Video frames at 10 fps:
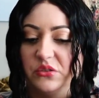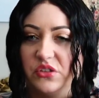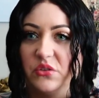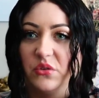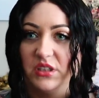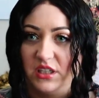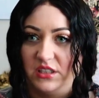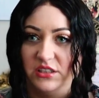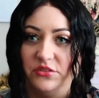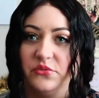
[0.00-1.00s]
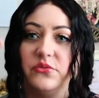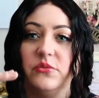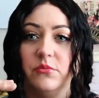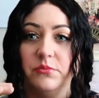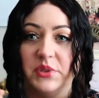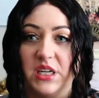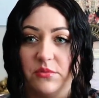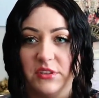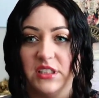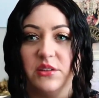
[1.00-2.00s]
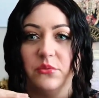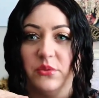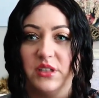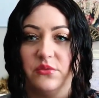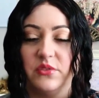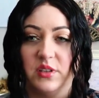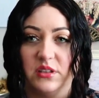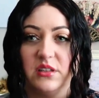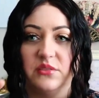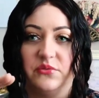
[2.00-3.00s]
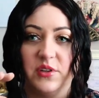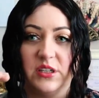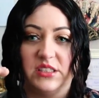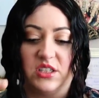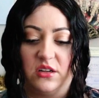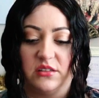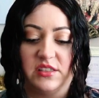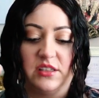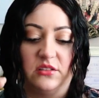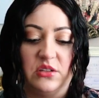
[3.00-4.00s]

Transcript: So you've been able to get rid of a lot of very toxic,